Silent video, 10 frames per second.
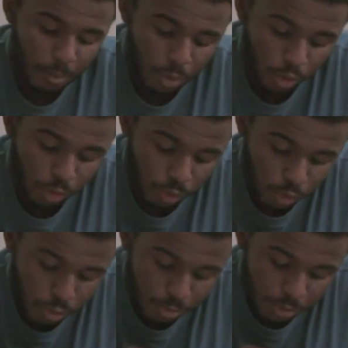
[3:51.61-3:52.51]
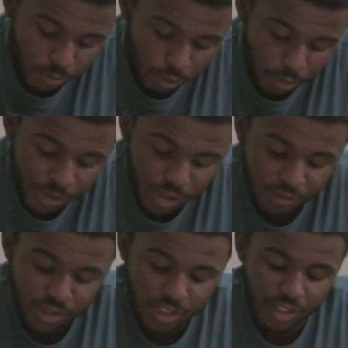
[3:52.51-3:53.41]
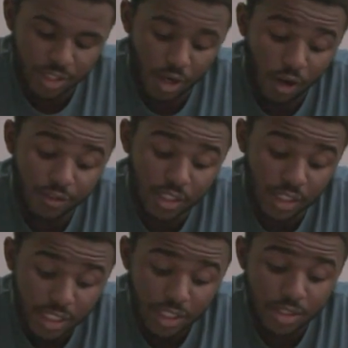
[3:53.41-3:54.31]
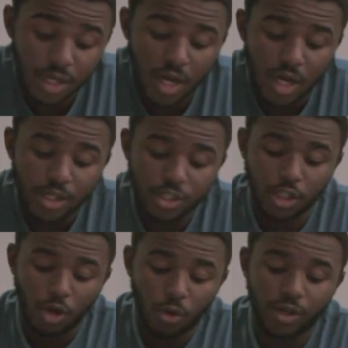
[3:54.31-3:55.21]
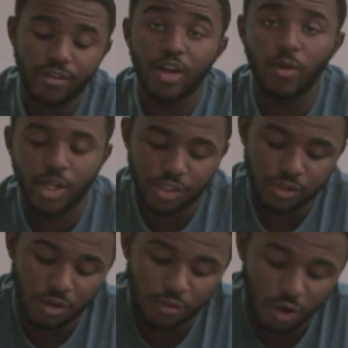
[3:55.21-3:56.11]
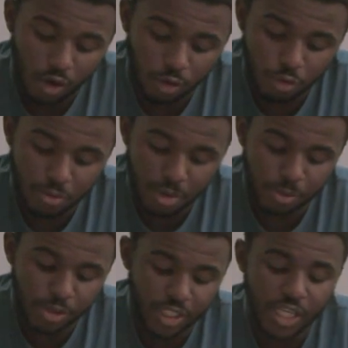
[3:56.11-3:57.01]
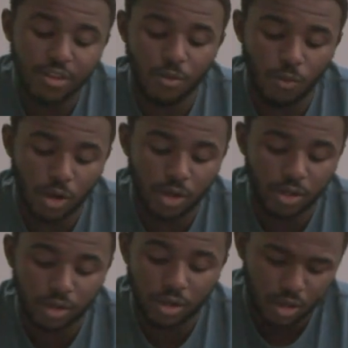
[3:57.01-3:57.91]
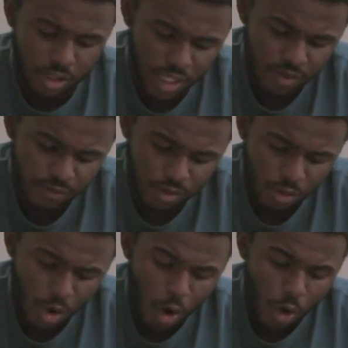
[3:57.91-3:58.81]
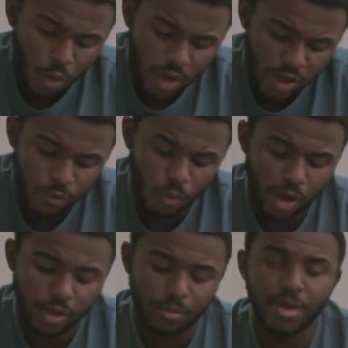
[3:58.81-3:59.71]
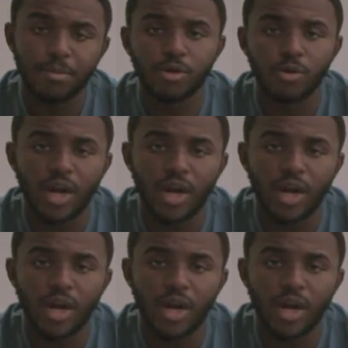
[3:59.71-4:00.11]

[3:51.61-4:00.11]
poor group performance often leads to lower evaluation of all group members, even if one member